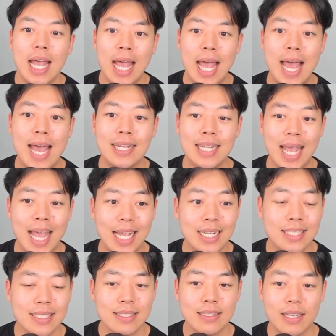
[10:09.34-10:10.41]
And
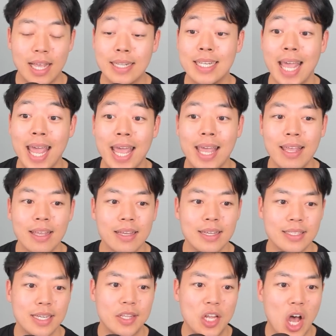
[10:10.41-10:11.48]
x and k
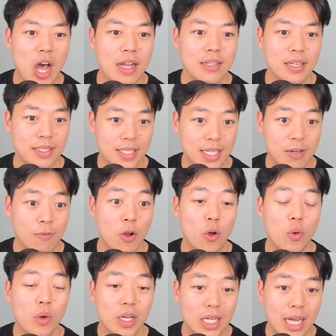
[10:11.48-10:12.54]
is a
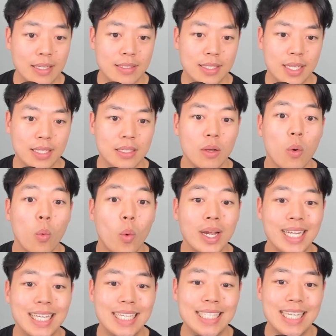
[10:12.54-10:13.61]
non-zero constant. What
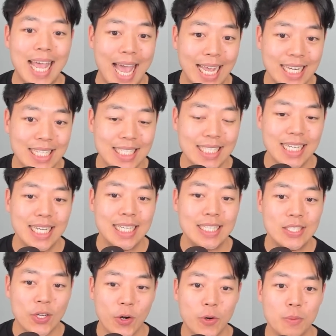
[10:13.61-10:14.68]
is x in
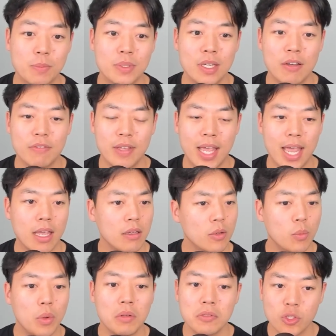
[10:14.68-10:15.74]
terms of k?
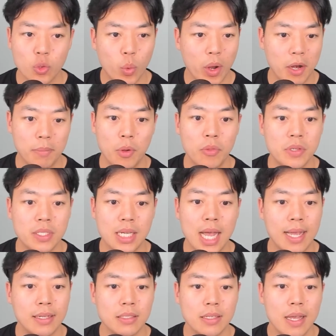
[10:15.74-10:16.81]
Well, square both
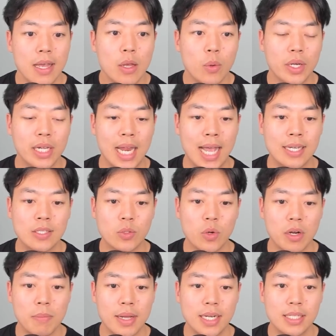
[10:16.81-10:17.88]
sides. We'll get x
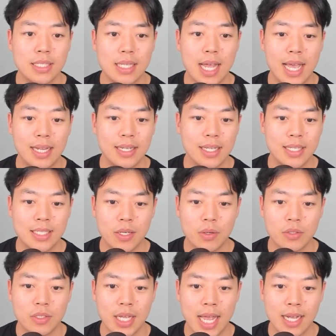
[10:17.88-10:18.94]
squared minus 9 is
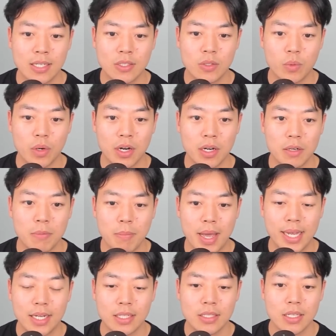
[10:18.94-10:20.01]
equal to x squared
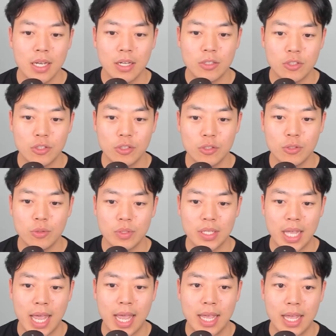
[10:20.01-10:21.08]
minus
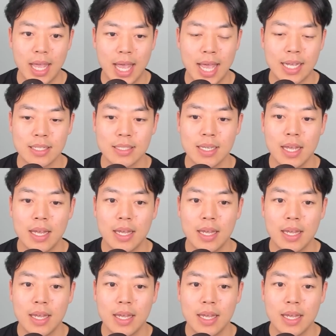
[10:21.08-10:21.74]
2kx